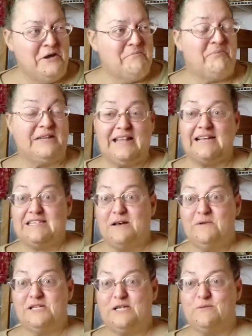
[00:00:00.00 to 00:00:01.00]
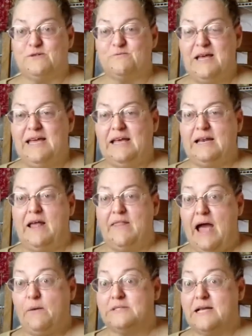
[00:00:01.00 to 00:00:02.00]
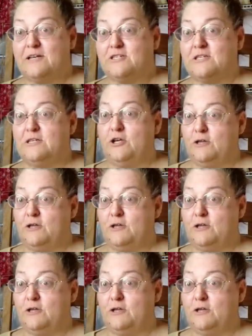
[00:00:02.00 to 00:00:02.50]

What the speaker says: But that's how much he was making, and that was actually good